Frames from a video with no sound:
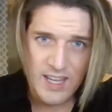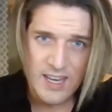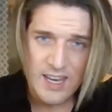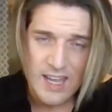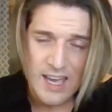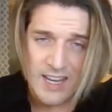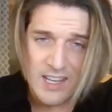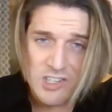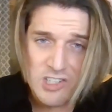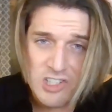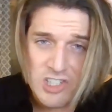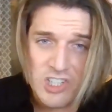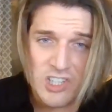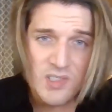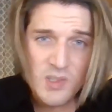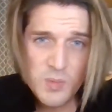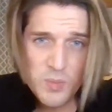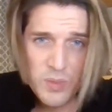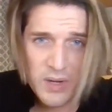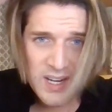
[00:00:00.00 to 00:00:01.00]
it in, and it
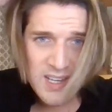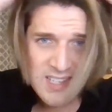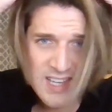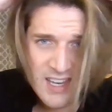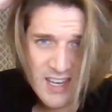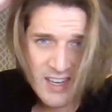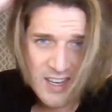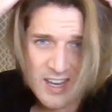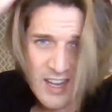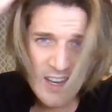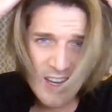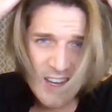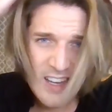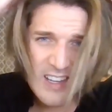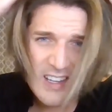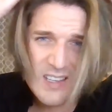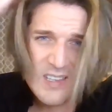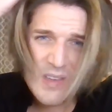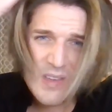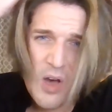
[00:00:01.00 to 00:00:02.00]
just sprays in.
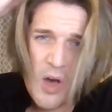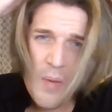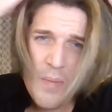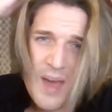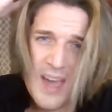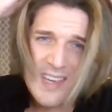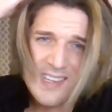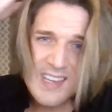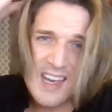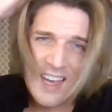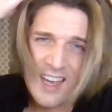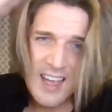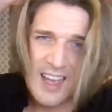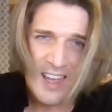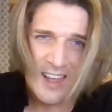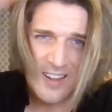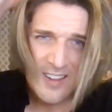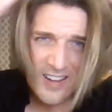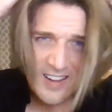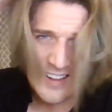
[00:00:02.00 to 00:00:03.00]
So amazing.
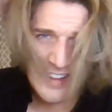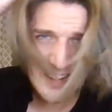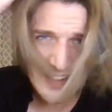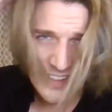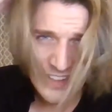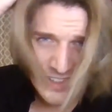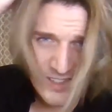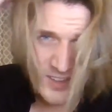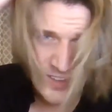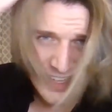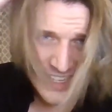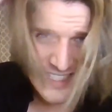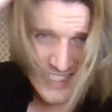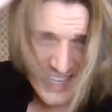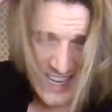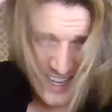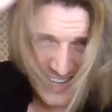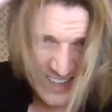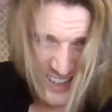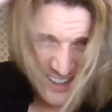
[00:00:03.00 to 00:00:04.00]
Do
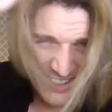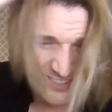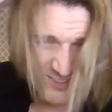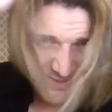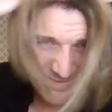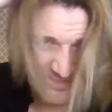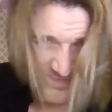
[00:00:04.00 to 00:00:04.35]
this, and look.